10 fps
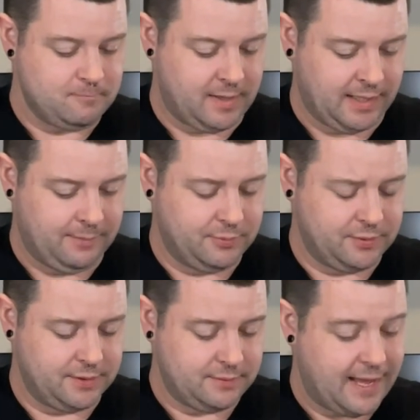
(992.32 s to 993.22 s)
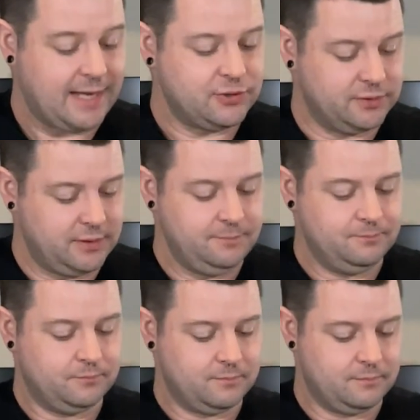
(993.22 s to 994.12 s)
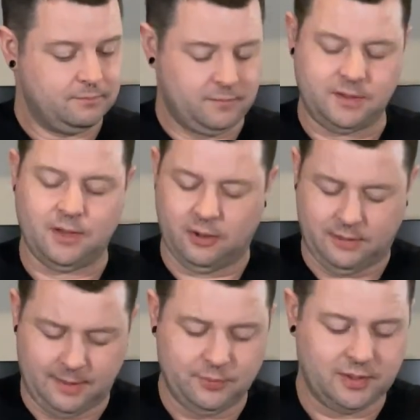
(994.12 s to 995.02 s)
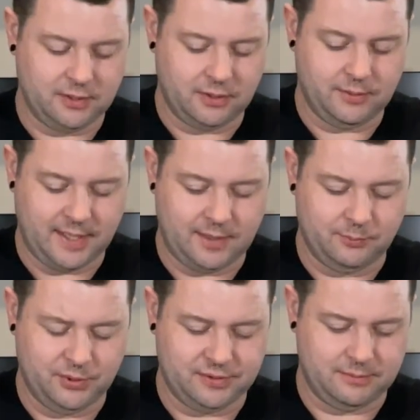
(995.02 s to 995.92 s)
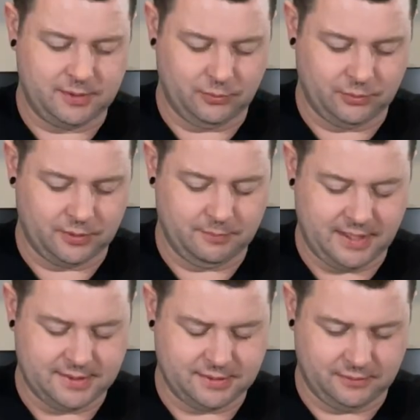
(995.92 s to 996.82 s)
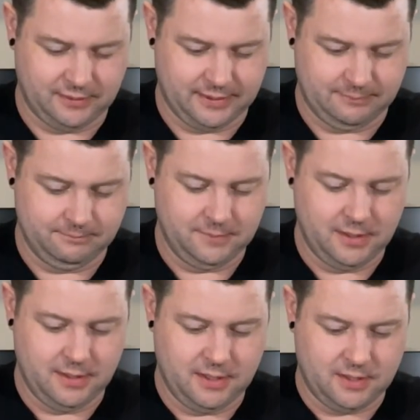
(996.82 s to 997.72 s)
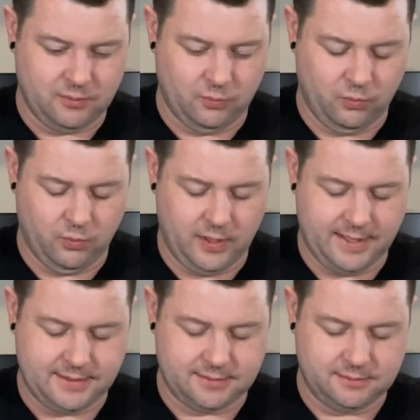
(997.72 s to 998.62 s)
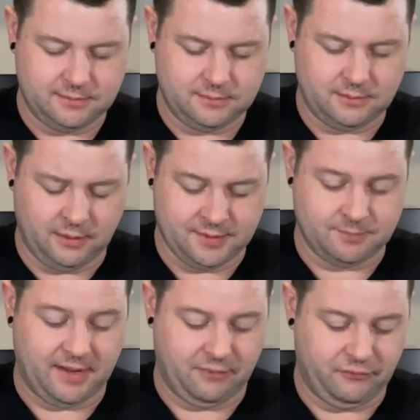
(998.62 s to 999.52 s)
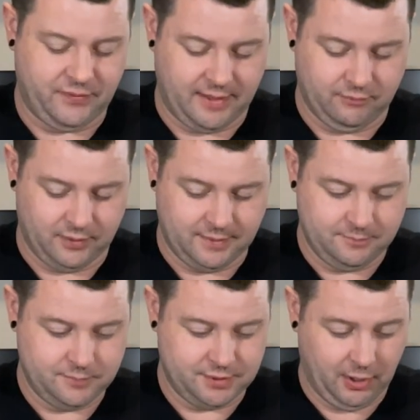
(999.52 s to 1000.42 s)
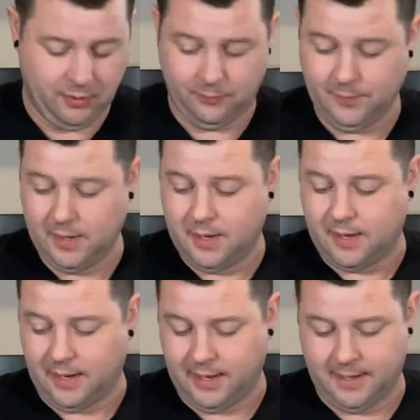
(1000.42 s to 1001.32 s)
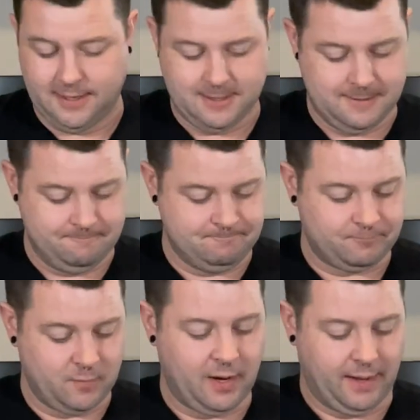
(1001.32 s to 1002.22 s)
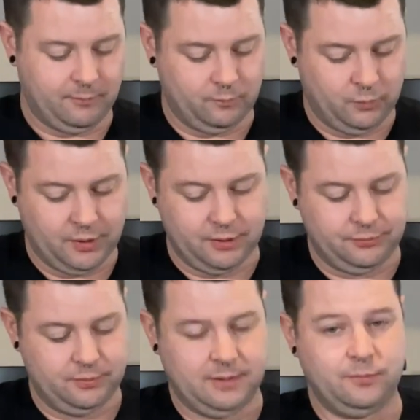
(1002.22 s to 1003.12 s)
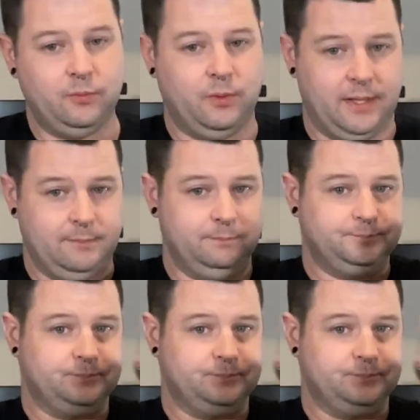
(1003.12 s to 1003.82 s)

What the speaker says: And I'm going, actually, no, I'm going to go ahead and put them in order based on what is my favorite. So, all right, we'll go through number 1.